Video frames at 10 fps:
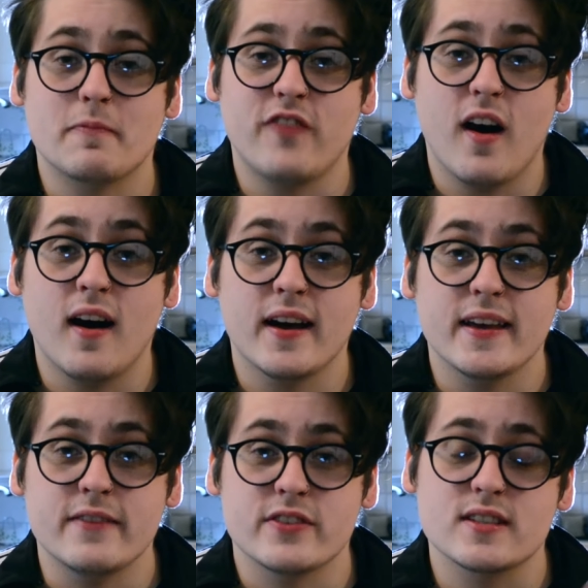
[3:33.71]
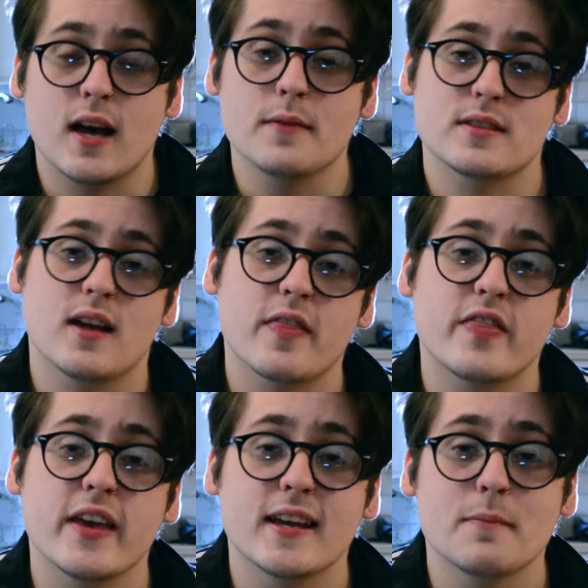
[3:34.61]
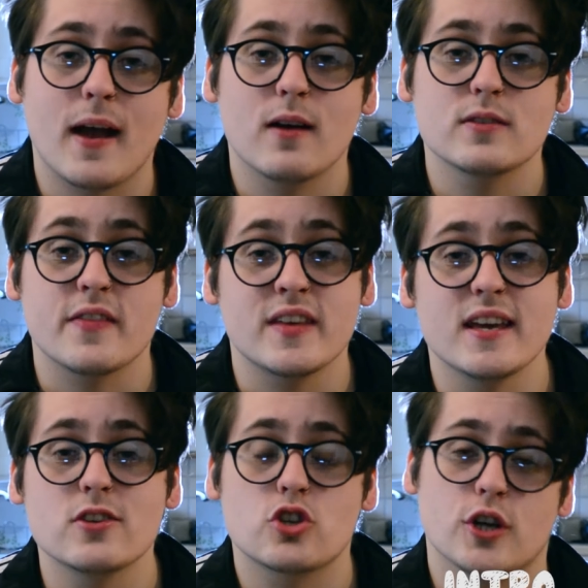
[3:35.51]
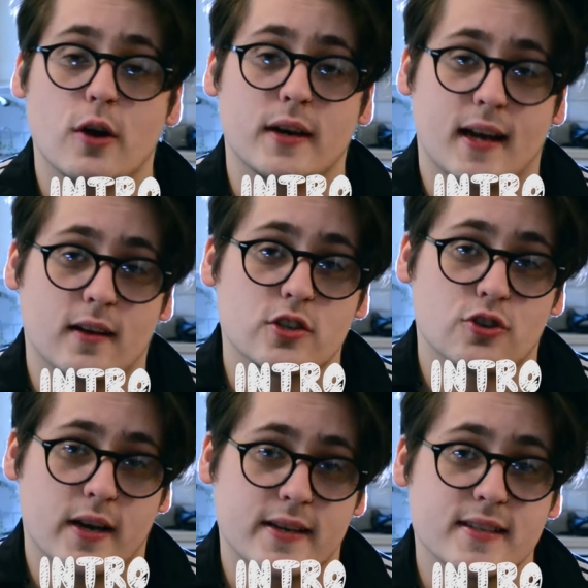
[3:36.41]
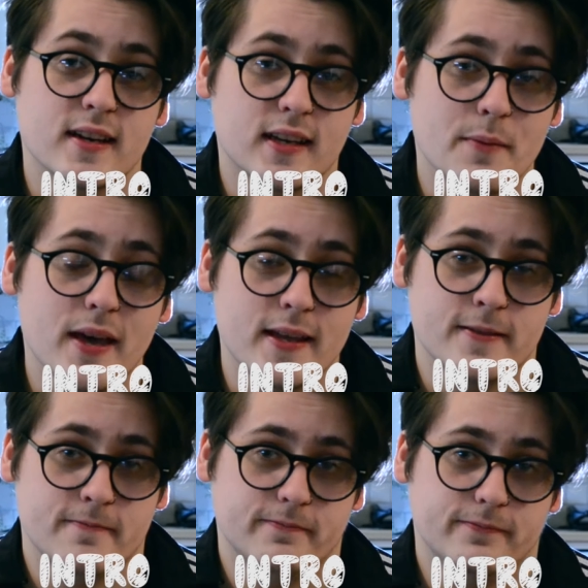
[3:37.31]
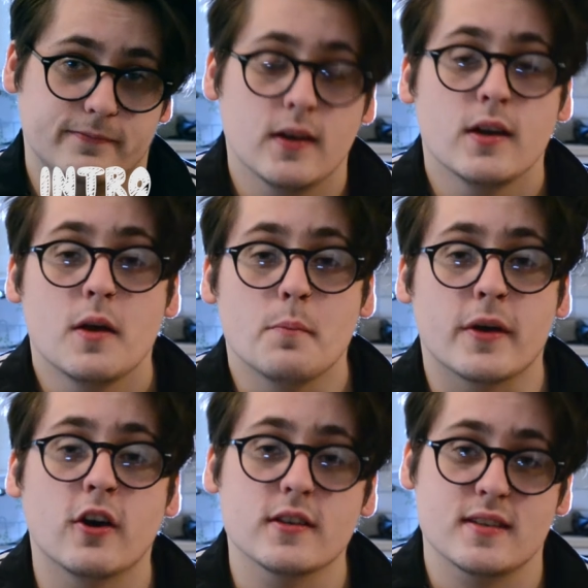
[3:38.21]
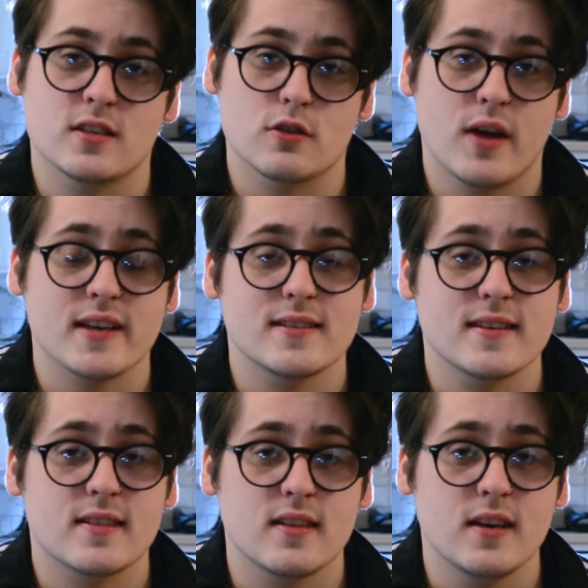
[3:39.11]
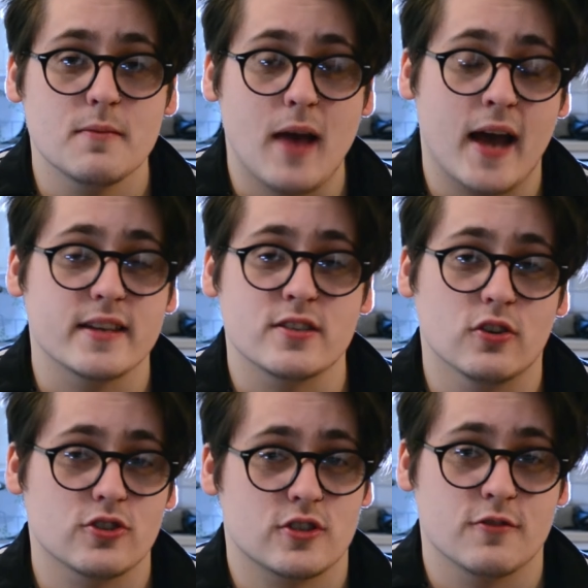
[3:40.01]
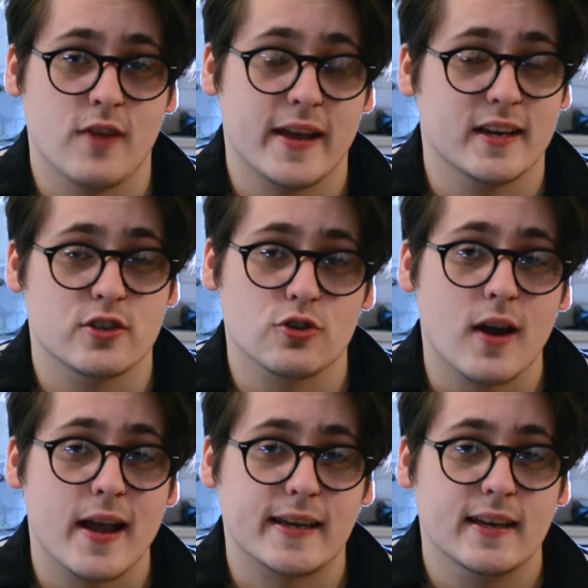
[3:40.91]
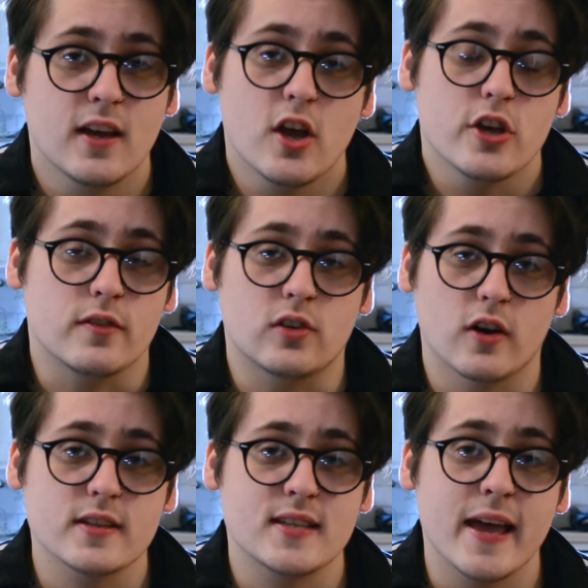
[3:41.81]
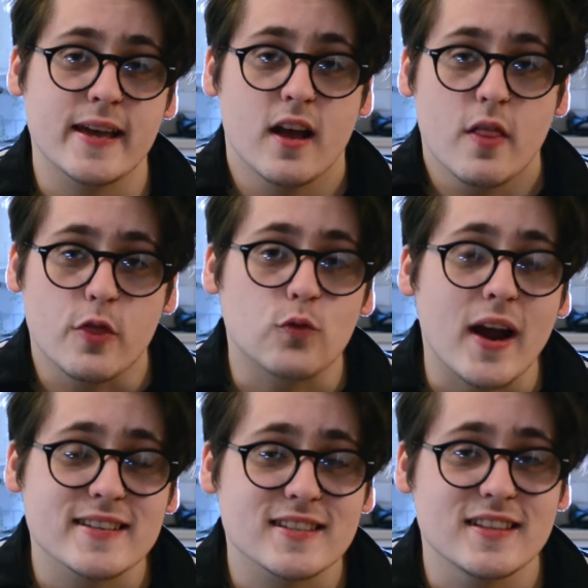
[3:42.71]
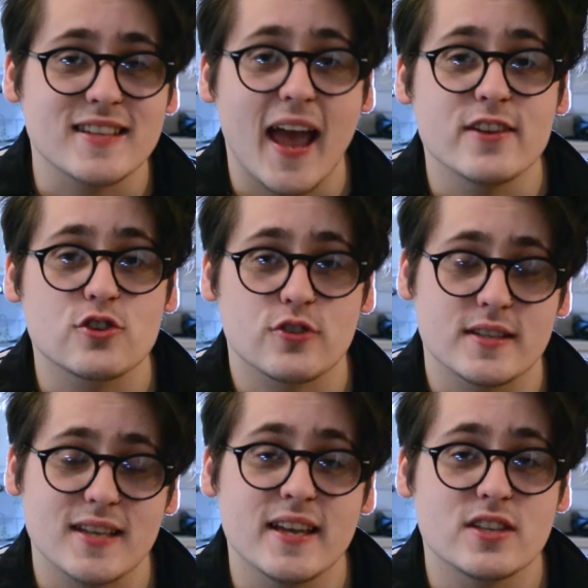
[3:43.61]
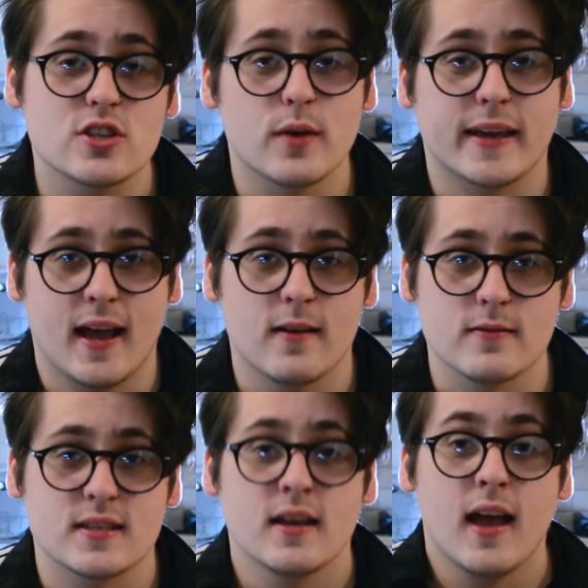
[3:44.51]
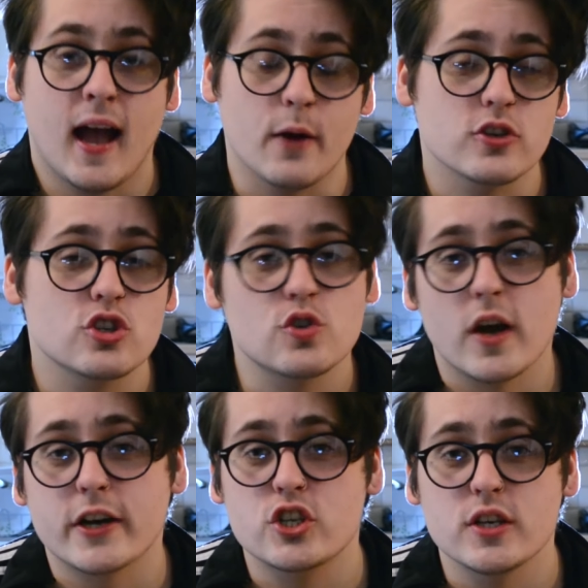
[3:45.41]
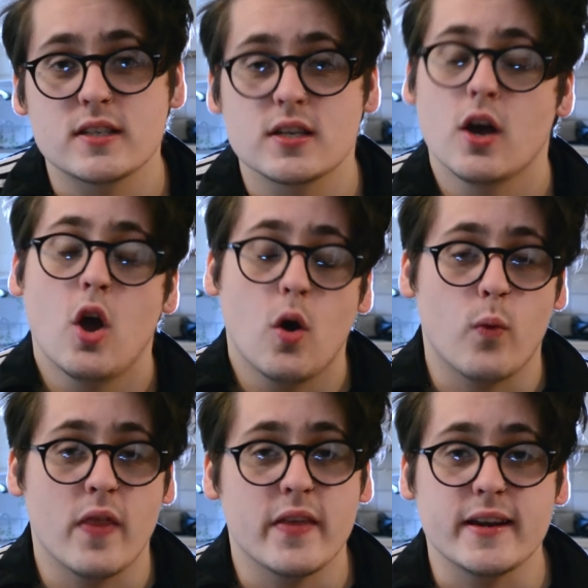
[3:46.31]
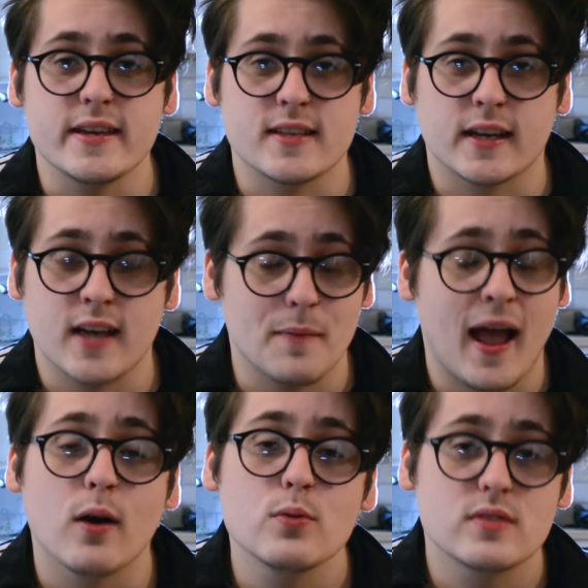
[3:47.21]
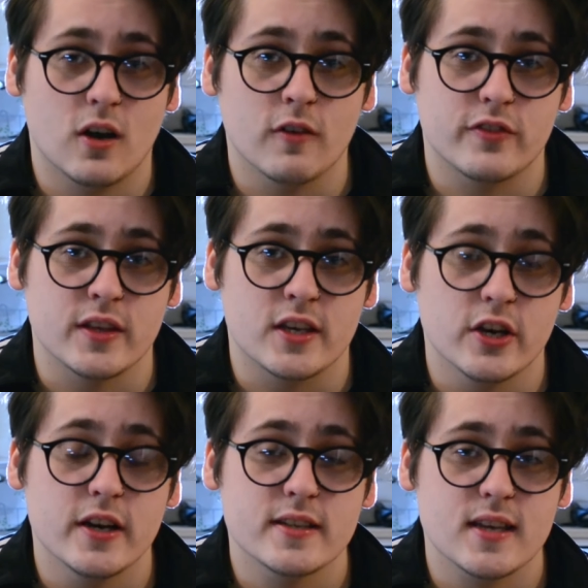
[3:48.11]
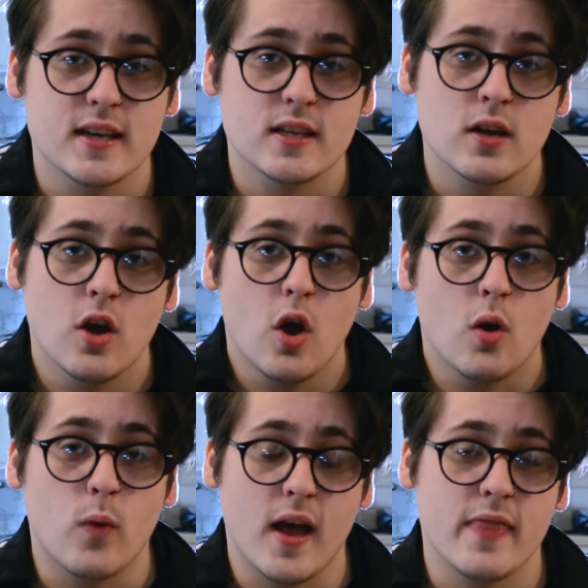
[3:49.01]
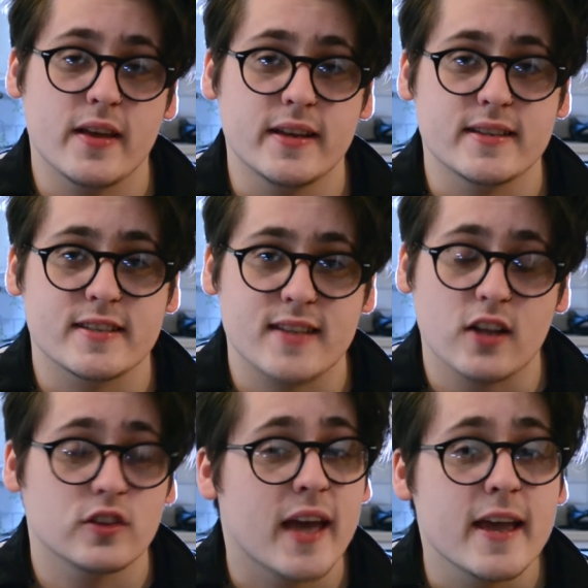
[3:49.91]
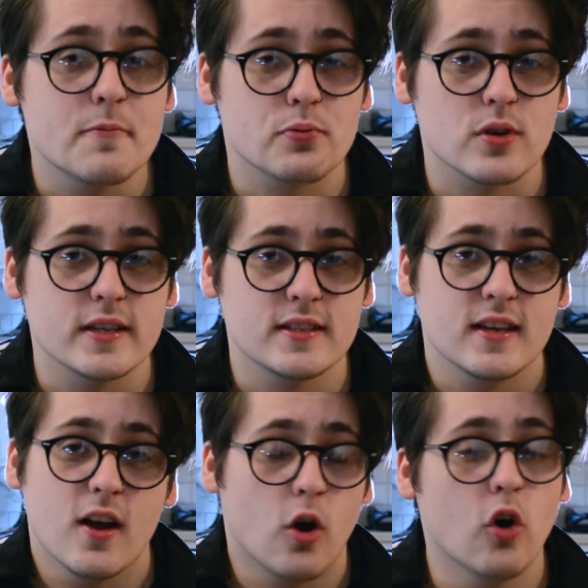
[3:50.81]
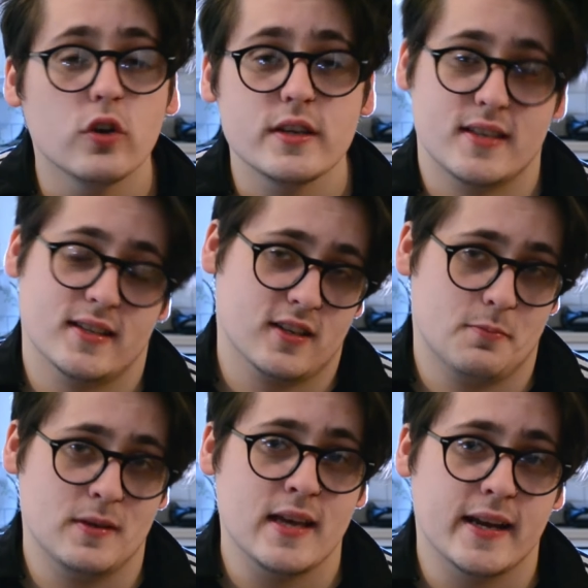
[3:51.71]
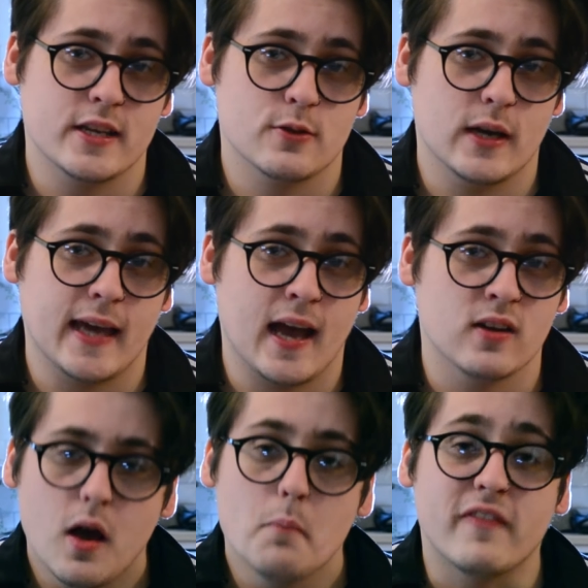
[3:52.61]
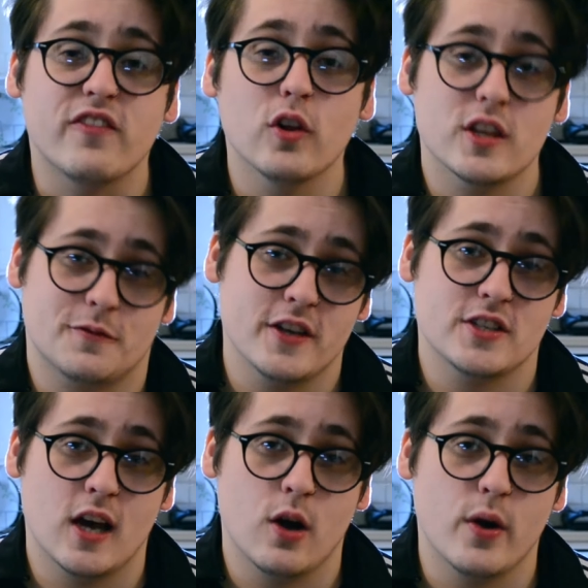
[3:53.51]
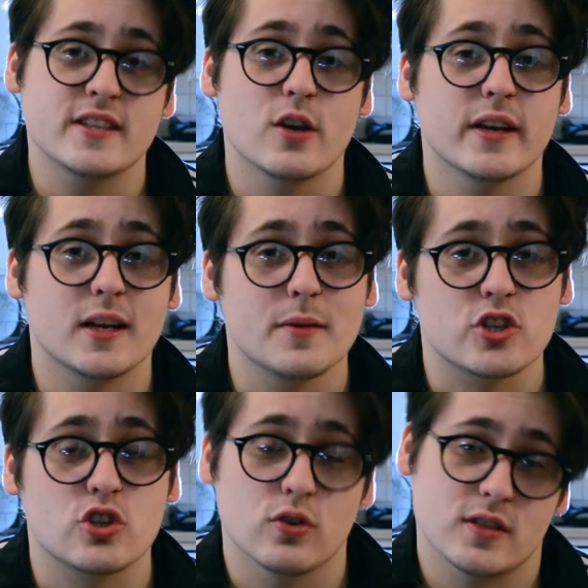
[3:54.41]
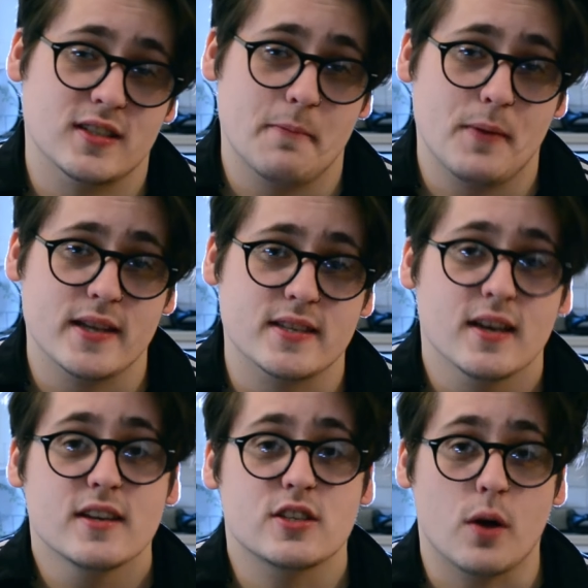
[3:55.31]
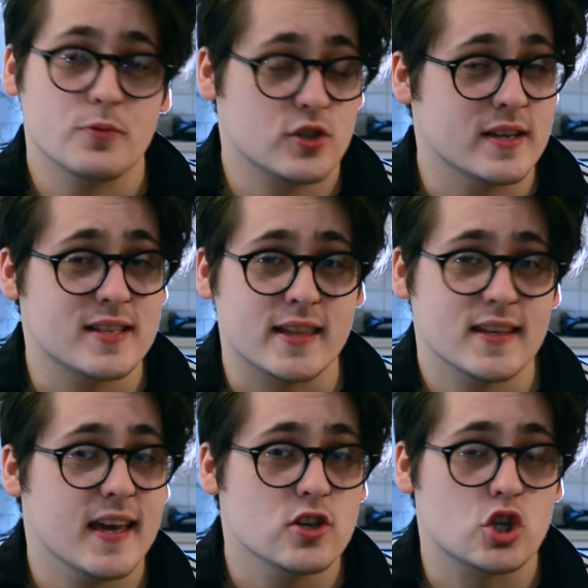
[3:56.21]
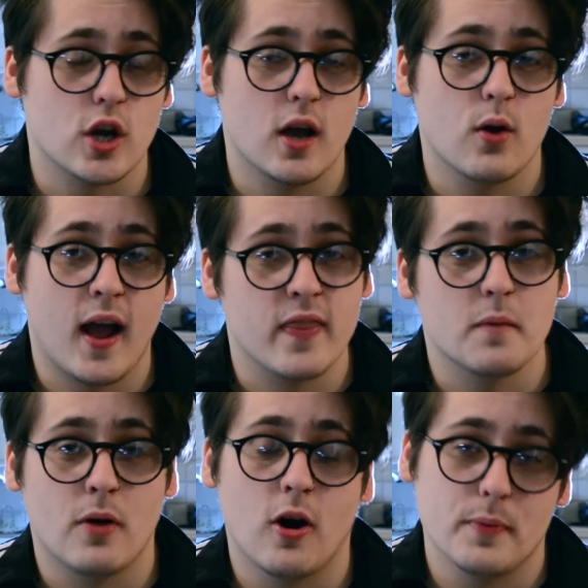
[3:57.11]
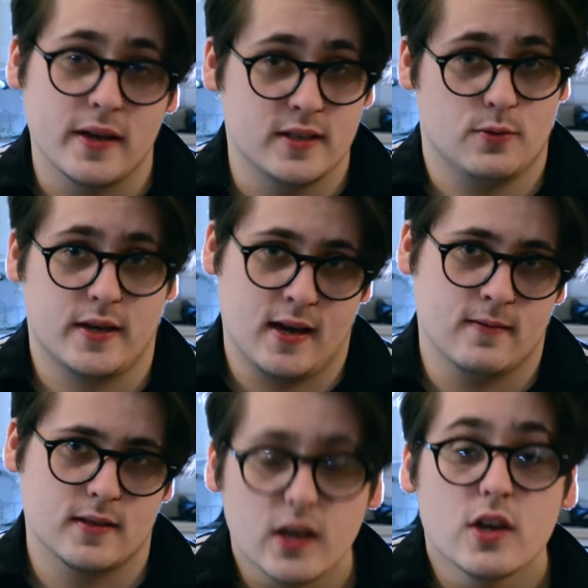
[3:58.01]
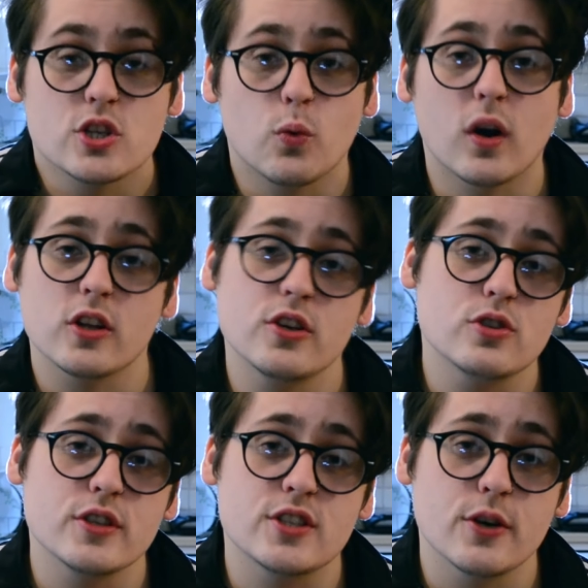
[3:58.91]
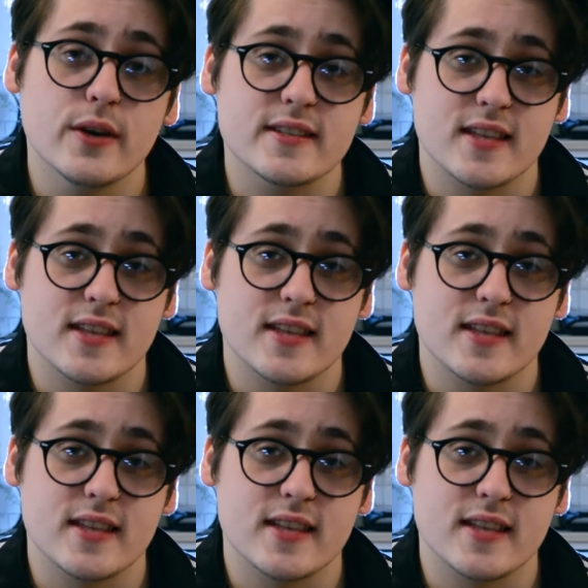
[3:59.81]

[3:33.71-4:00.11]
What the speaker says: 5, it's time to start thinking about the intro and how this track is going to come in. Because this is a wrestling theme and it's not just a regular track, you've got to take the wrestler's entrance into account. How it's structured, when they need to come out of the curtain, when they need to stand on the apron. All these things have to be taken into account. But for this video, it's only going to be a short snippet, so I'm just going to take the intro and the pop into account. So what I'll usually do is